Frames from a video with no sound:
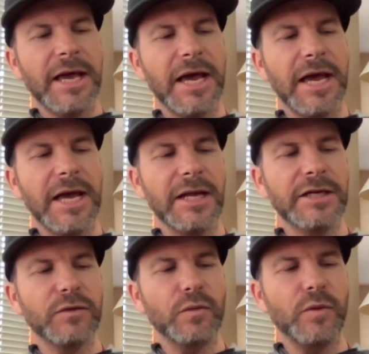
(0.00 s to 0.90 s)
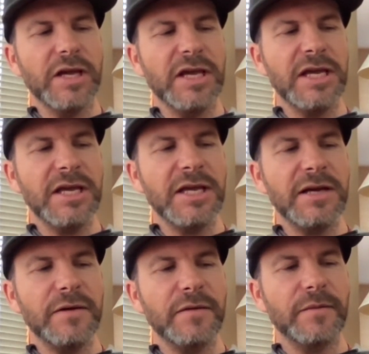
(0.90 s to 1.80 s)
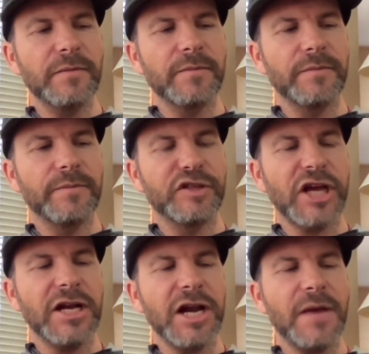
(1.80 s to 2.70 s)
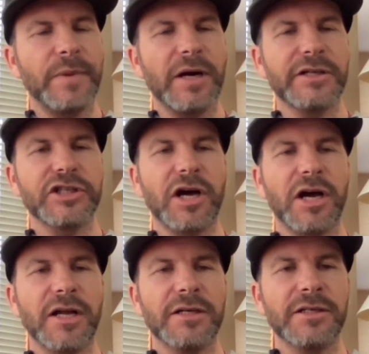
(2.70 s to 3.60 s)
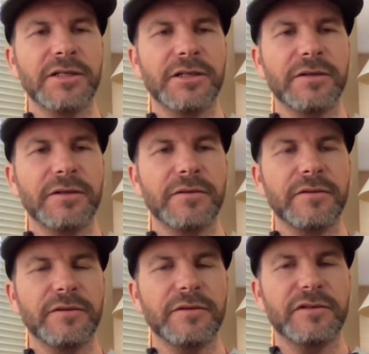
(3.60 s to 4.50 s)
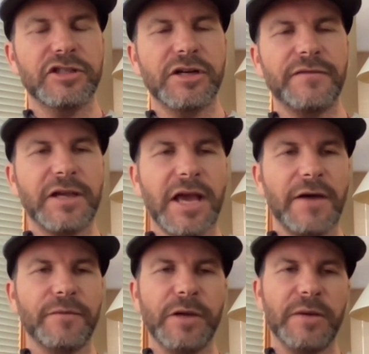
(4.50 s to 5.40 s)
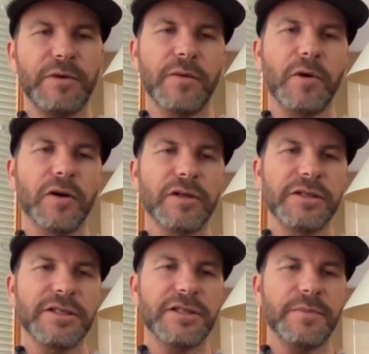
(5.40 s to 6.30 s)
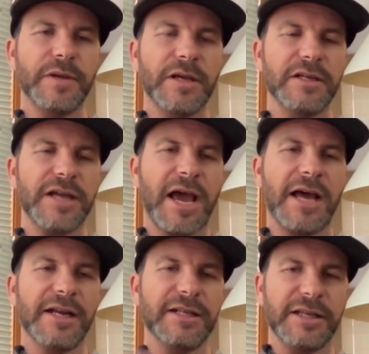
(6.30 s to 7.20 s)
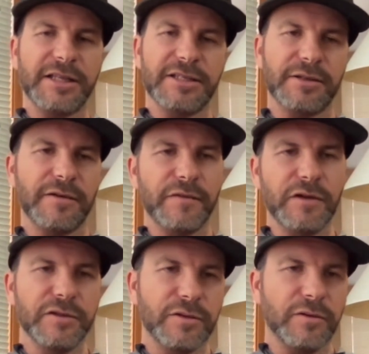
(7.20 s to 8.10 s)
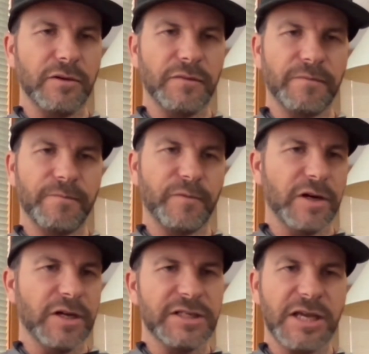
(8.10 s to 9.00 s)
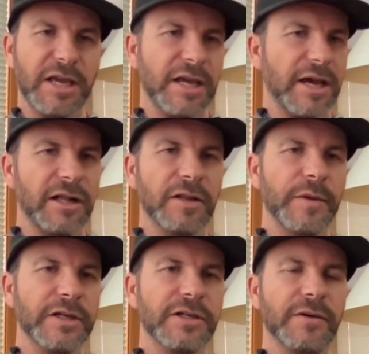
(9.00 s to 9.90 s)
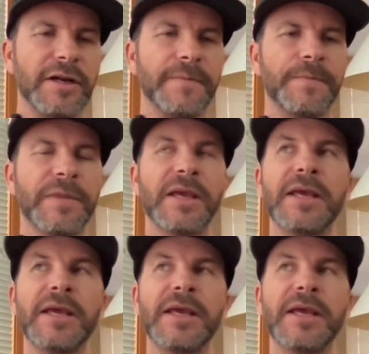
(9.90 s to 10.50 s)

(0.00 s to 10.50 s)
And Shane and I bugged John to shift the camp from being pure moguls to adding like this sort of new school free ski element to it.